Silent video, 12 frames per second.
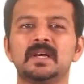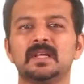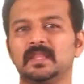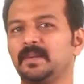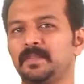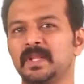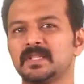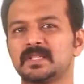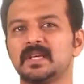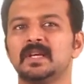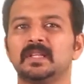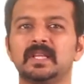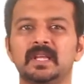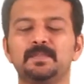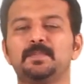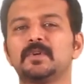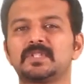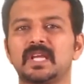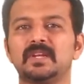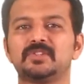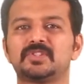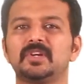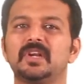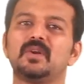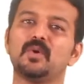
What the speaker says: That means the input sinusoidal